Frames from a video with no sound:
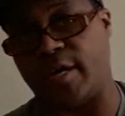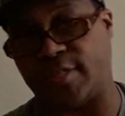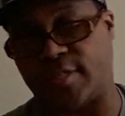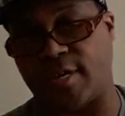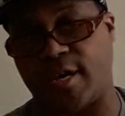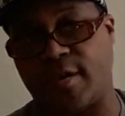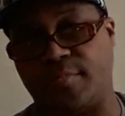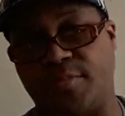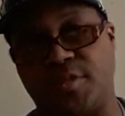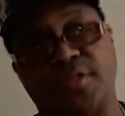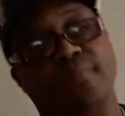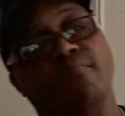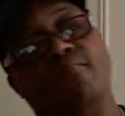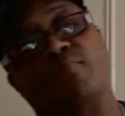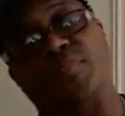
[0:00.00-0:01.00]
at times
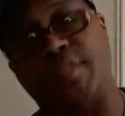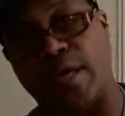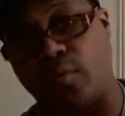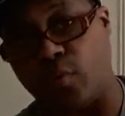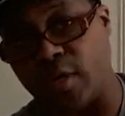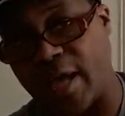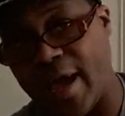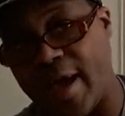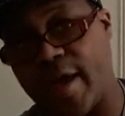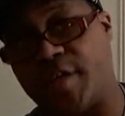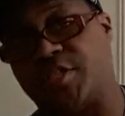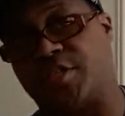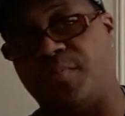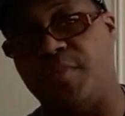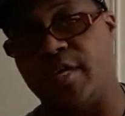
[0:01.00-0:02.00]
that would
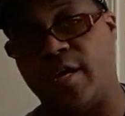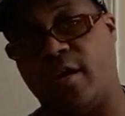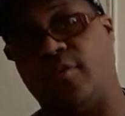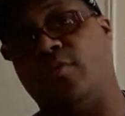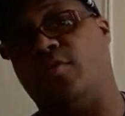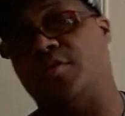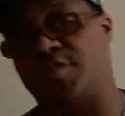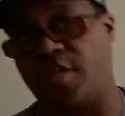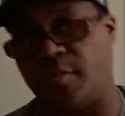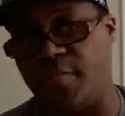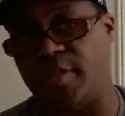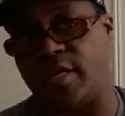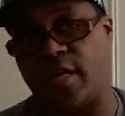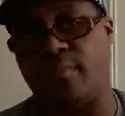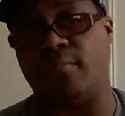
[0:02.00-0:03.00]
ask me out or tell me
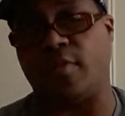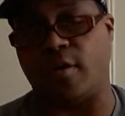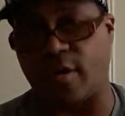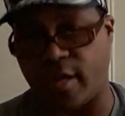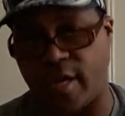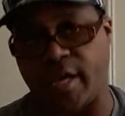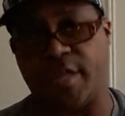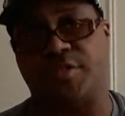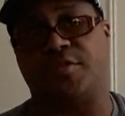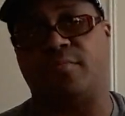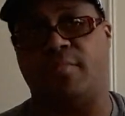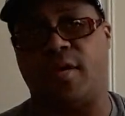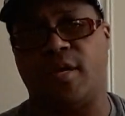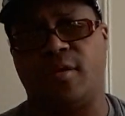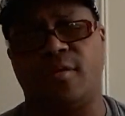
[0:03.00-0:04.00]
that I'm a
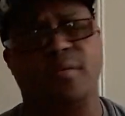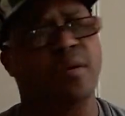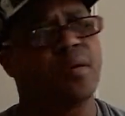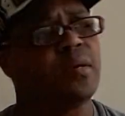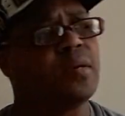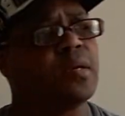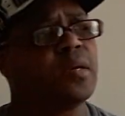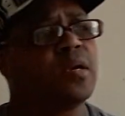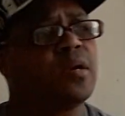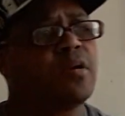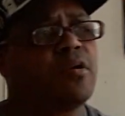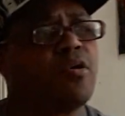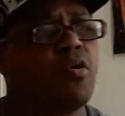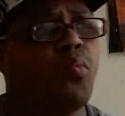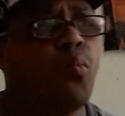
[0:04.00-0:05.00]
handsome man.
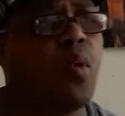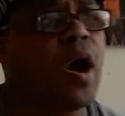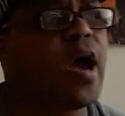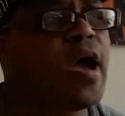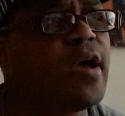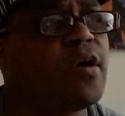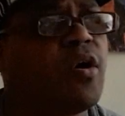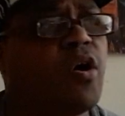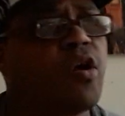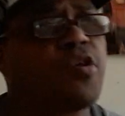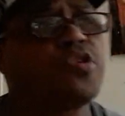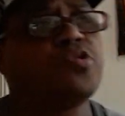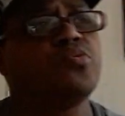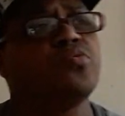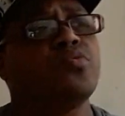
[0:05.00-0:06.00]
Why
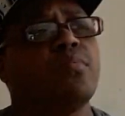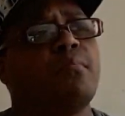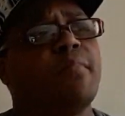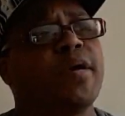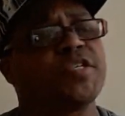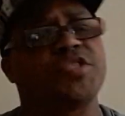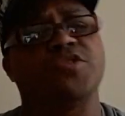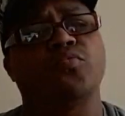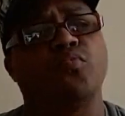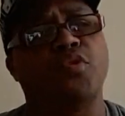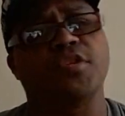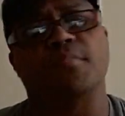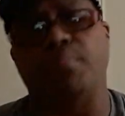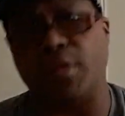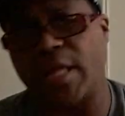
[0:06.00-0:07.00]
are you messing
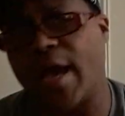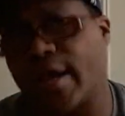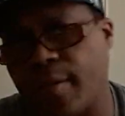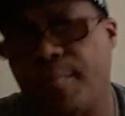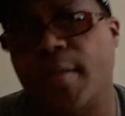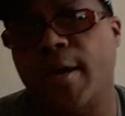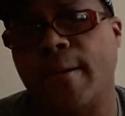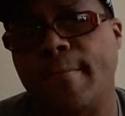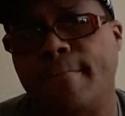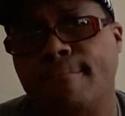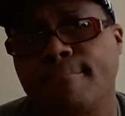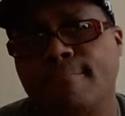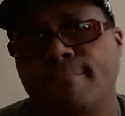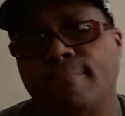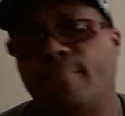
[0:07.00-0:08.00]
with black men
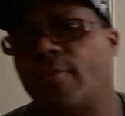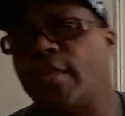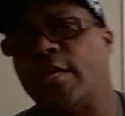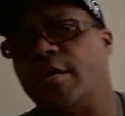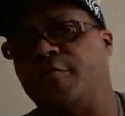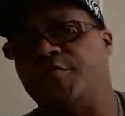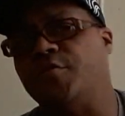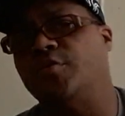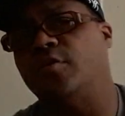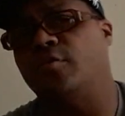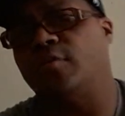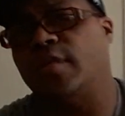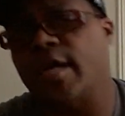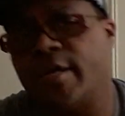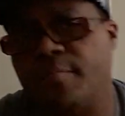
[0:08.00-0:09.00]
if you
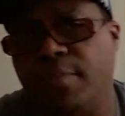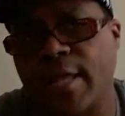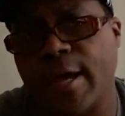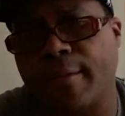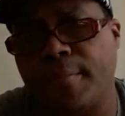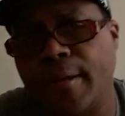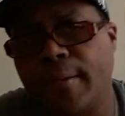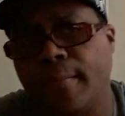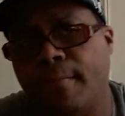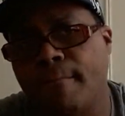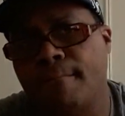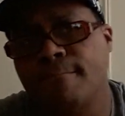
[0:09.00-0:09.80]
don't like black men?